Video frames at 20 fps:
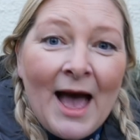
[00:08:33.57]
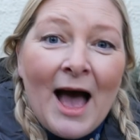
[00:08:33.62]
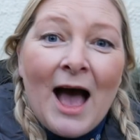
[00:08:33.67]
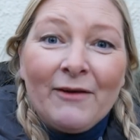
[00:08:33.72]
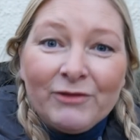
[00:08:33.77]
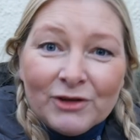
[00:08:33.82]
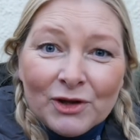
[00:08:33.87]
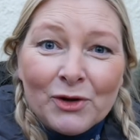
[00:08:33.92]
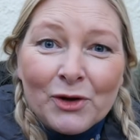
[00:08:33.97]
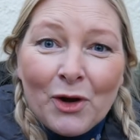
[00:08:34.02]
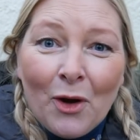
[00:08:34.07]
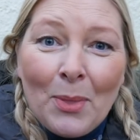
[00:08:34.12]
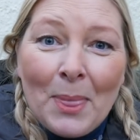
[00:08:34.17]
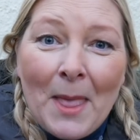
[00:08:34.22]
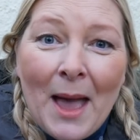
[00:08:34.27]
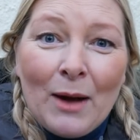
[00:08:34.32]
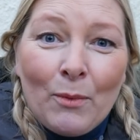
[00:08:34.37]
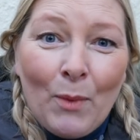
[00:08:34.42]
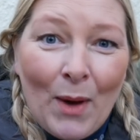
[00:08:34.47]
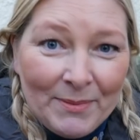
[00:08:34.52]
Have a look on
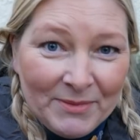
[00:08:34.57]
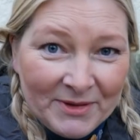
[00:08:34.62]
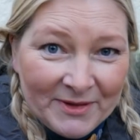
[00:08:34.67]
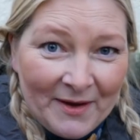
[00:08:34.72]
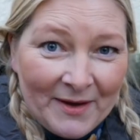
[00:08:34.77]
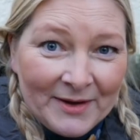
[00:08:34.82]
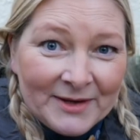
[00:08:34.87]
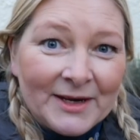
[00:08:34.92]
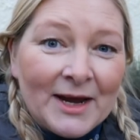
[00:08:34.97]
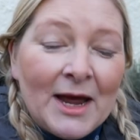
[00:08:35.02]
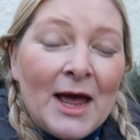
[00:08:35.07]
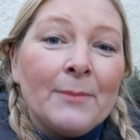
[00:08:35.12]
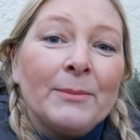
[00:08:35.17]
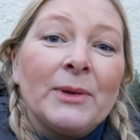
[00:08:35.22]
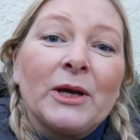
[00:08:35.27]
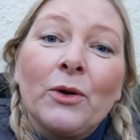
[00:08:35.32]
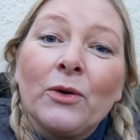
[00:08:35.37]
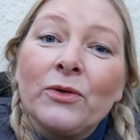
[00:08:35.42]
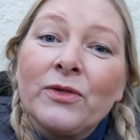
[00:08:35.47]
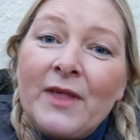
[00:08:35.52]
their website,
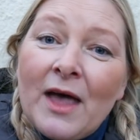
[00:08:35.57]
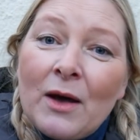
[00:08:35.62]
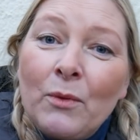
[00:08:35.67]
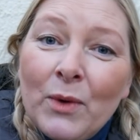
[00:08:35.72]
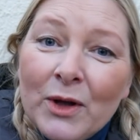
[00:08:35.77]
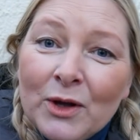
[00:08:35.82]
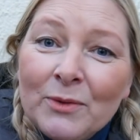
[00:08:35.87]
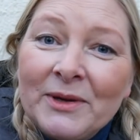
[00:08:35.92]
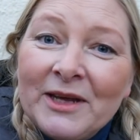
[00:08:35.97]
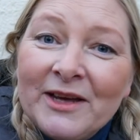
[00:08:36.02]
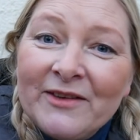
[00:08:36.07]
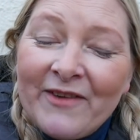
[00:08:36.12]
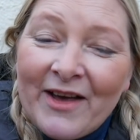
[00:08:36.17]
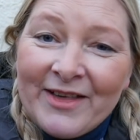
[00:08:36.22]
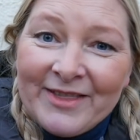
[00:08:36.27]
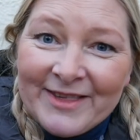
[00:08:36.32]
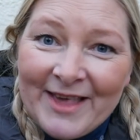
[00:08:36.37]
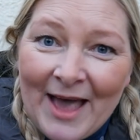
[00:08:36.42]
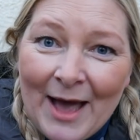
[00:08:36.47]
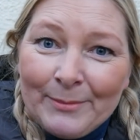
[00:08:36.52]
because there will be
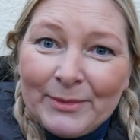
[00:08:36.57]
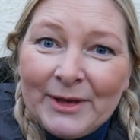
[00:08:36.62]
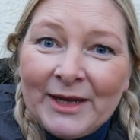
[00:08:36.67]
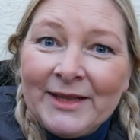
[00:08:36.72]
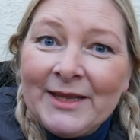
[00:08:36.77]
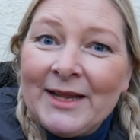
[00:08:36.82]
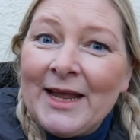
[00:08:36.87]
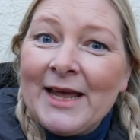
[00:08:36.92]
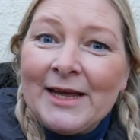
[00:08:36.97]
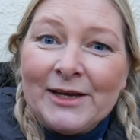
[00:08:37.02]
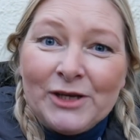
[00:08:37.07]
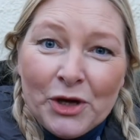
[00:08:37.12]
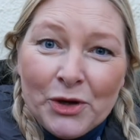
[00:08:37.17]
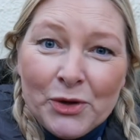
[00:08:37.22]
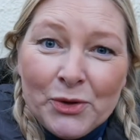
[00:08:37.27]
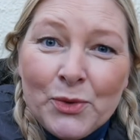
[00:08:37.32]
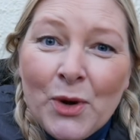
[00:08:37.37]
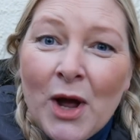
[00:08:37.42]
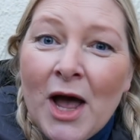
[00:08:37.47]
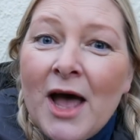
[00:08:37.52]
events happening near
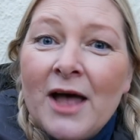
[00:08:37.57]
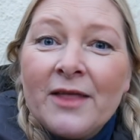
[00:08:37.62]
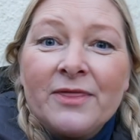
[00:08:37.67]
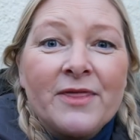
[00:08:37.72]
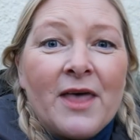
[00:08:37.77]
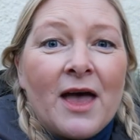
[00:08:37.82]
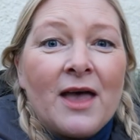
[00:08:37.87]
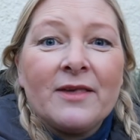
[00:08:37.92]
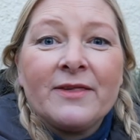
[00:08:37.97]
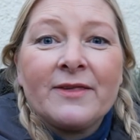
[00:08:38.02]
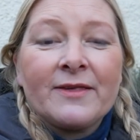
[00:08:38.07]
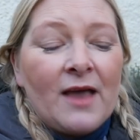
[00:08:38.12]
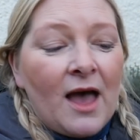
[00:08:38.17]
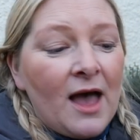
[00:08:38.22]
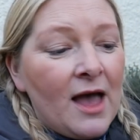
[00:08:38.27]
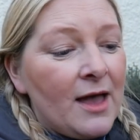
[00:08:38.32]
you. There's